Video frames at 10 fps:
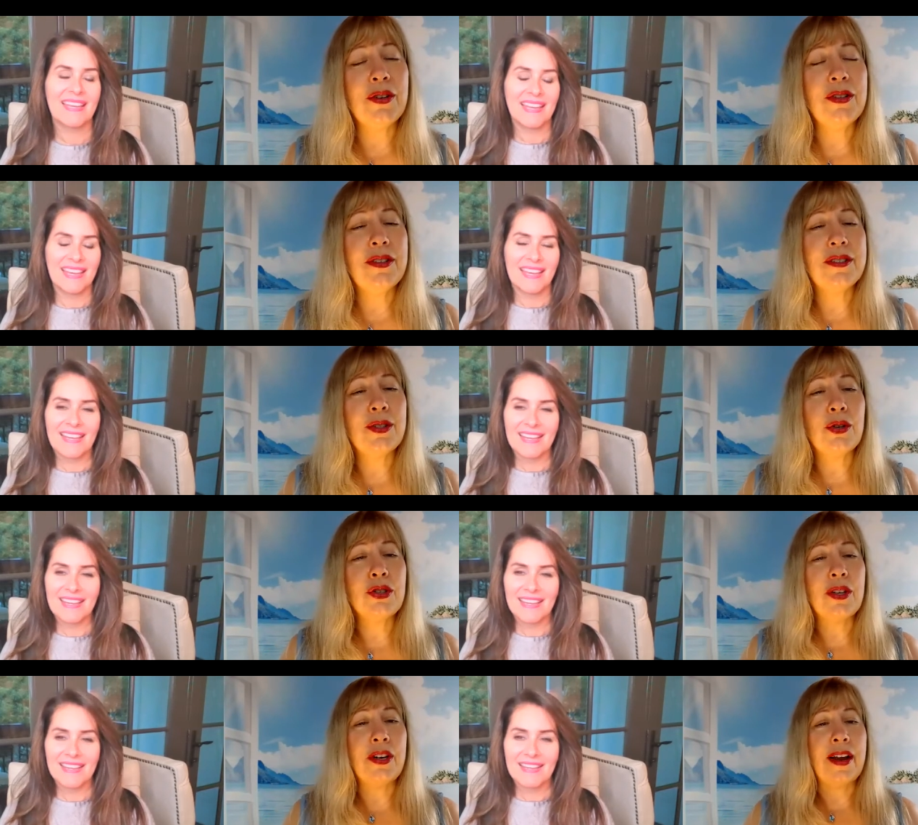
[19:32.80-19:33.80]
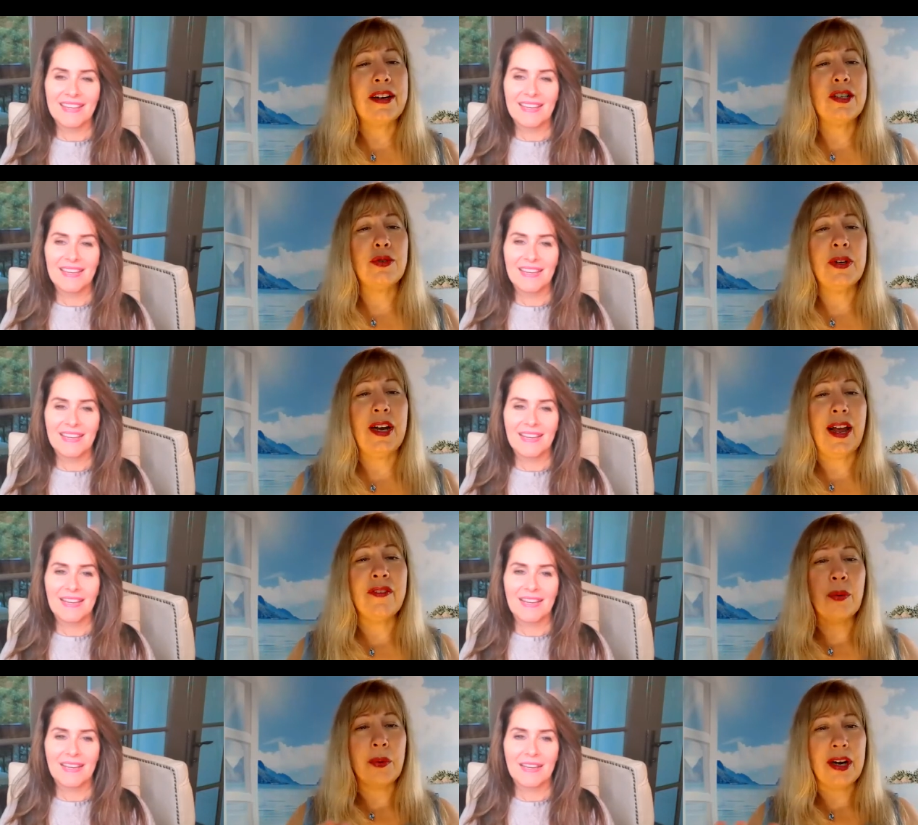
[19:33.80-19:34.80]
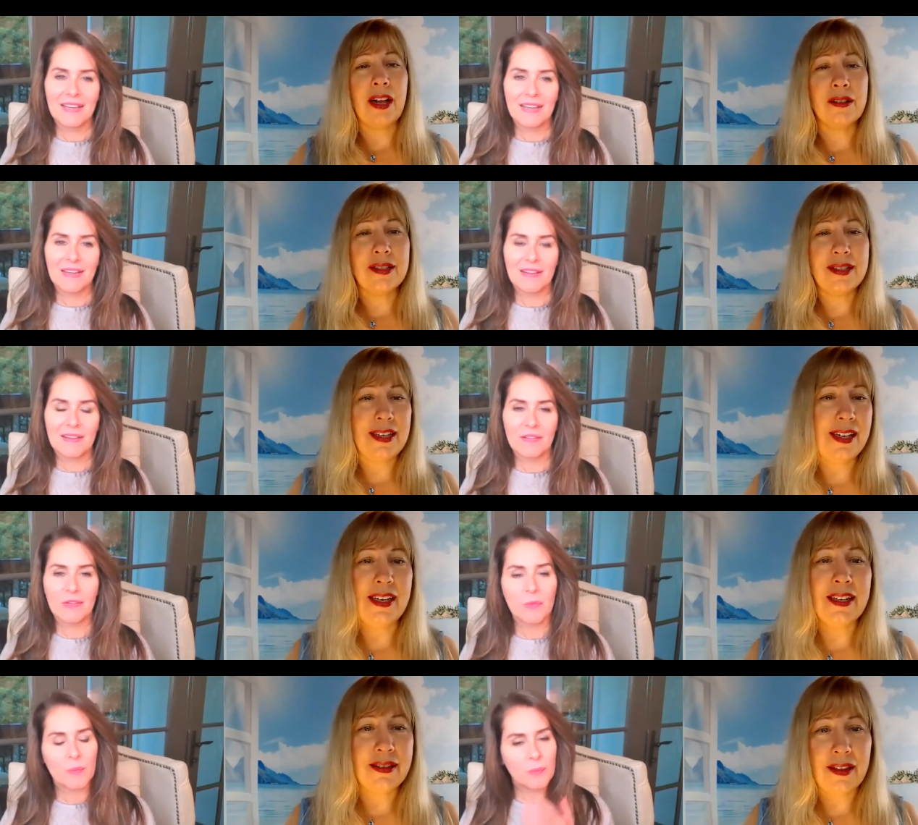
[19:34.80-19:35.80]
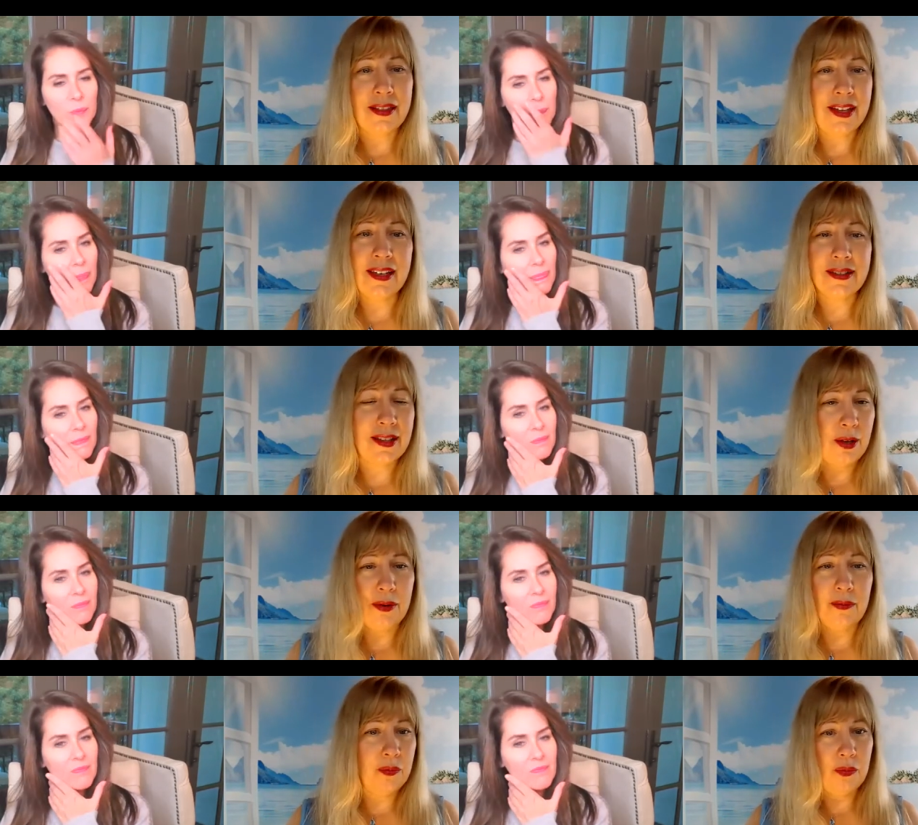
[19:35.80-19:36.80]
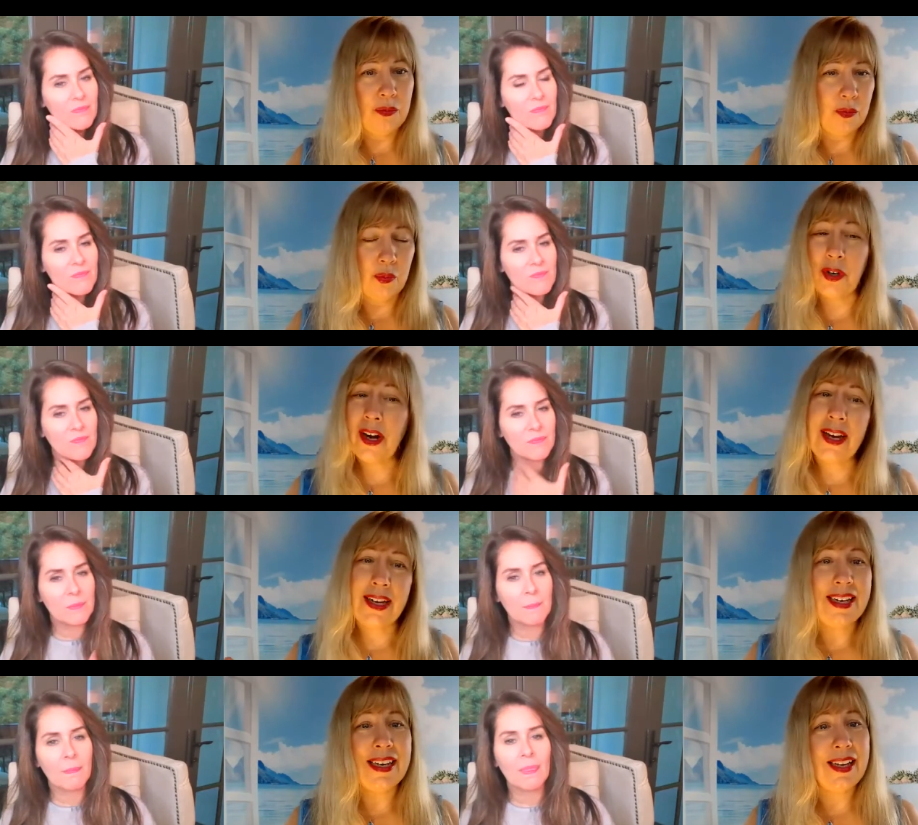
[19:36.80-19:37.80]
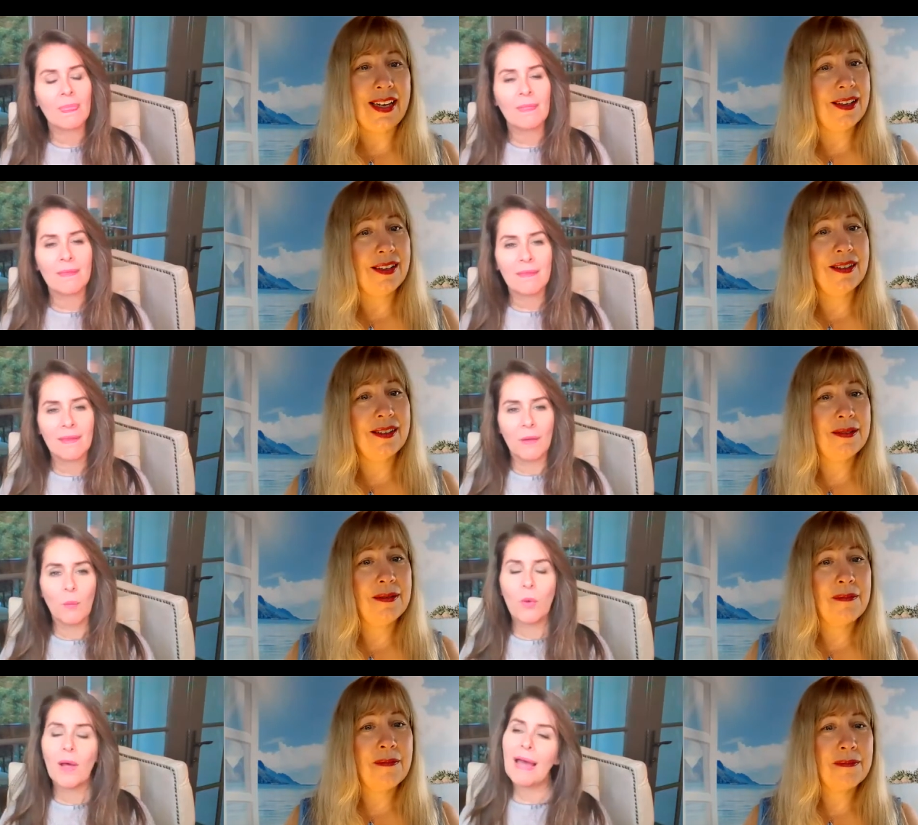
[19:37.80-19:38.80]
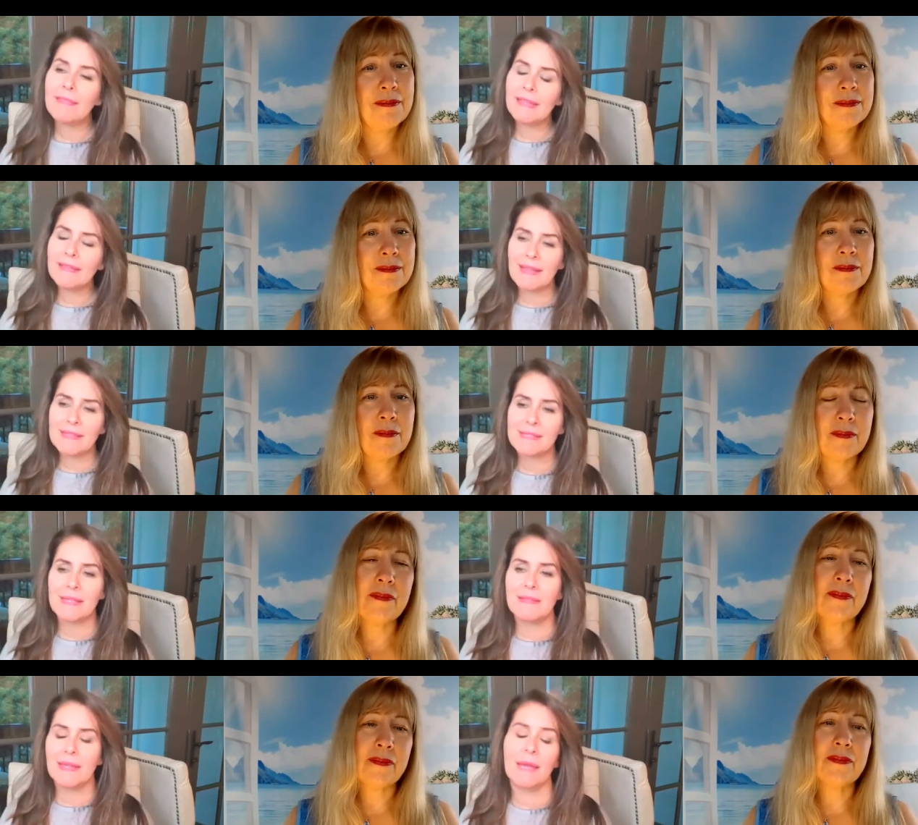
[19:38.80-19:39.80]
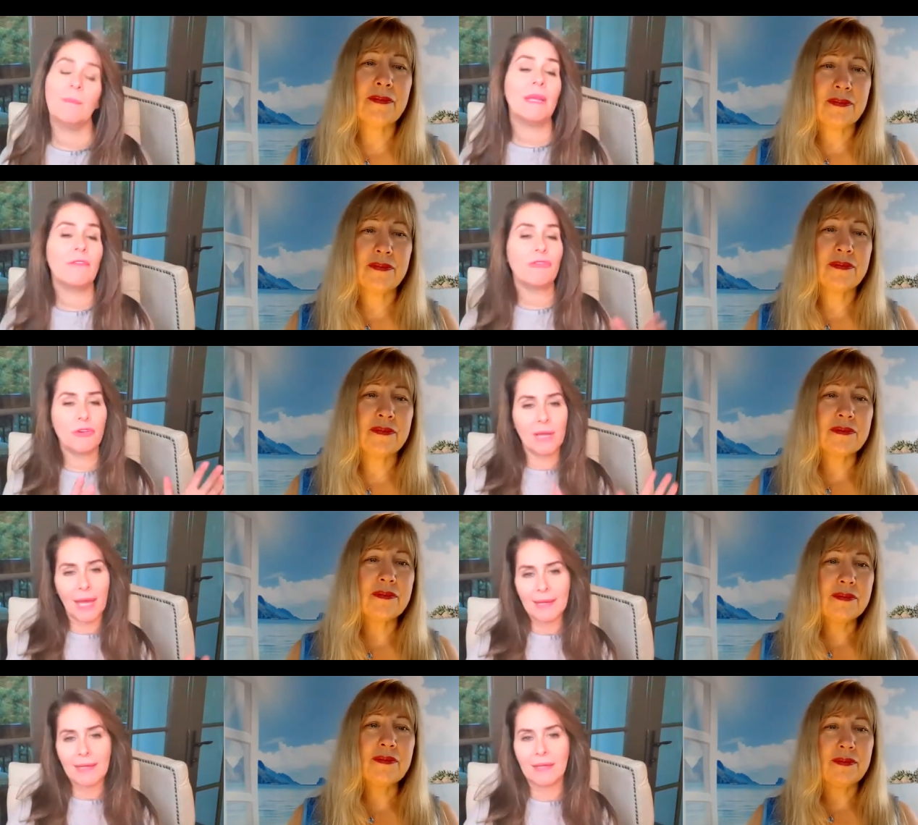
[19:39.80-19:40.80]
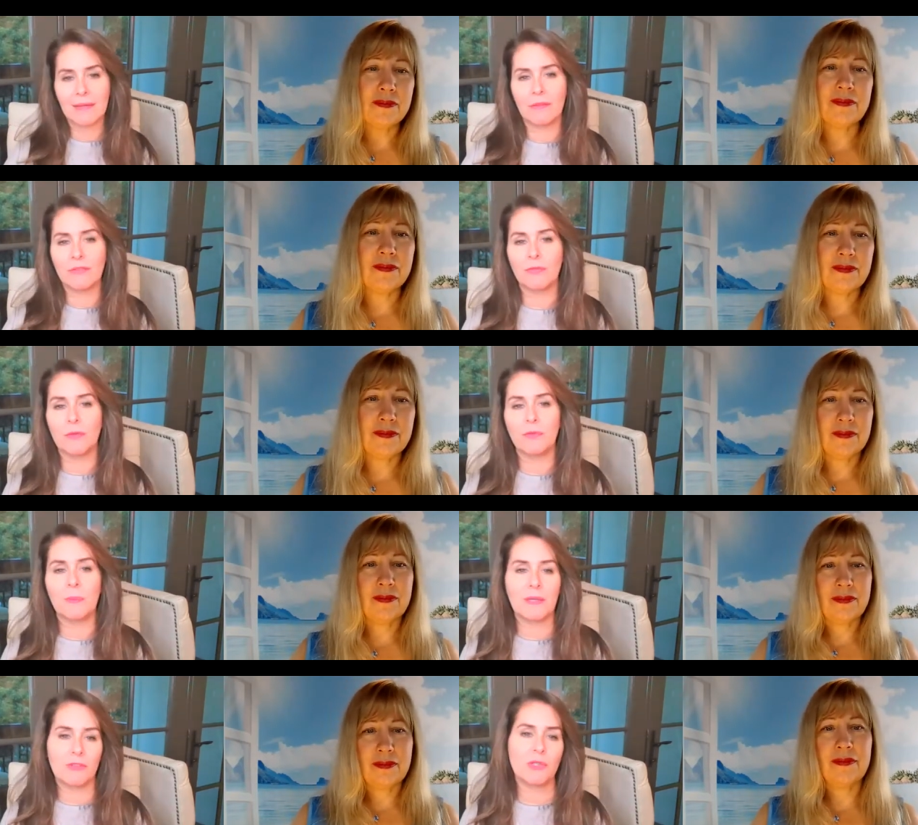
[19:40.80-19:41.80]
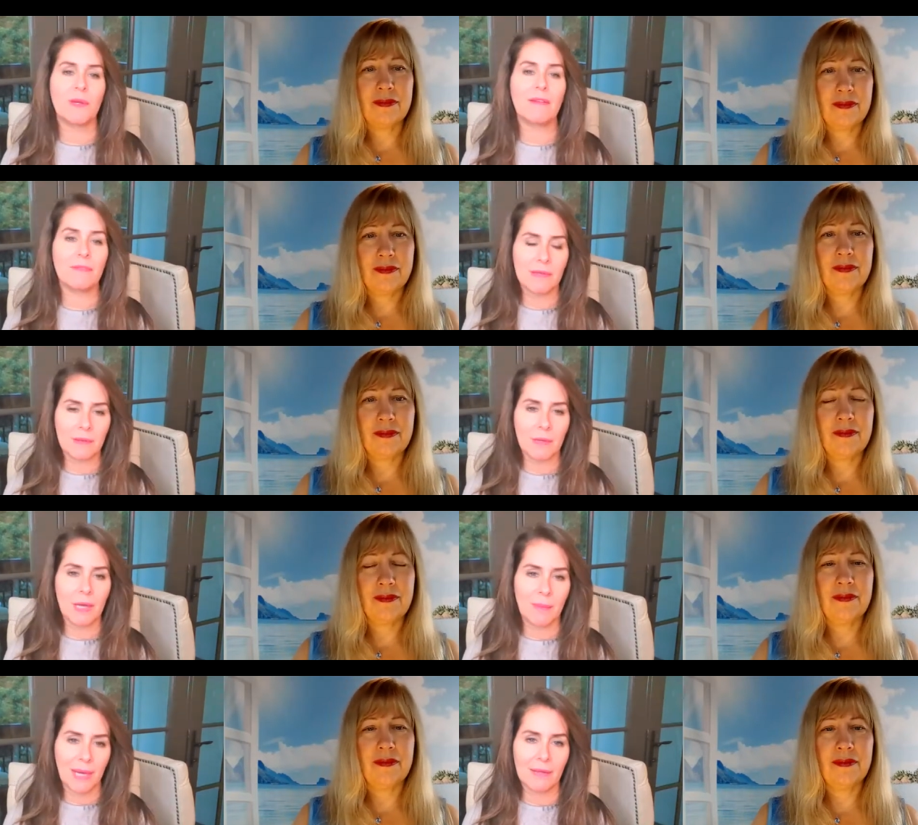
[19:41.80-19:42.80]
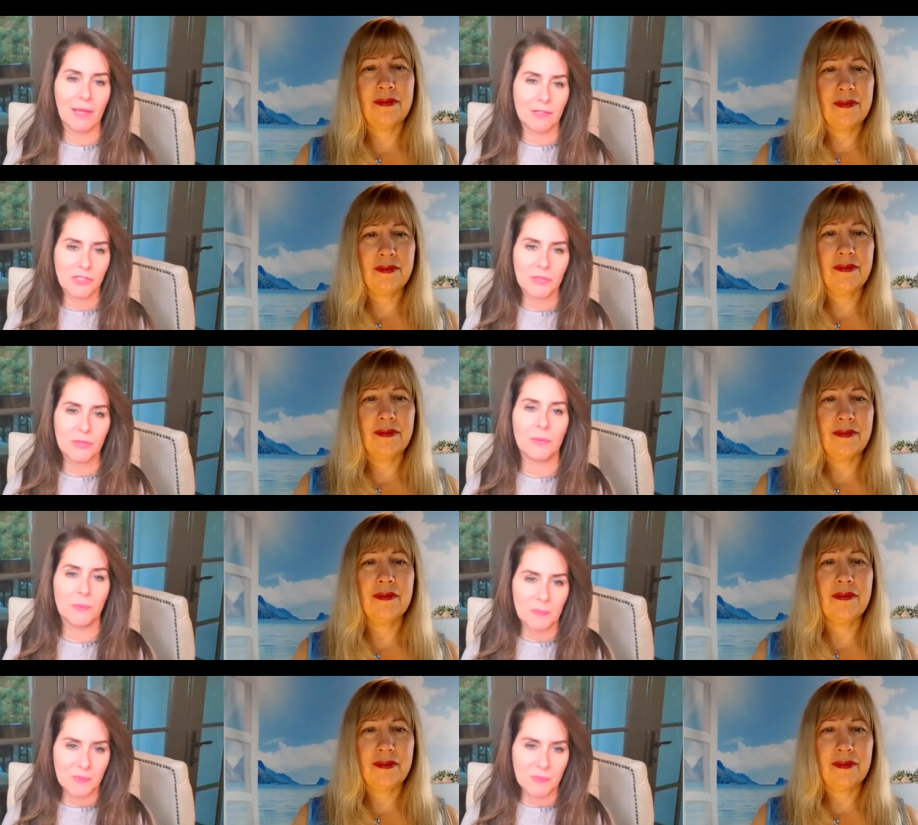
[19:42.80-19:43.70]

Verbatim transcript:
Speaker 1: those social interactions when everyone else is eating the things that we're not eating?
Speaker 2: Well, I think that's the thing. I mean, if you're not eating those foods because you have a, a biological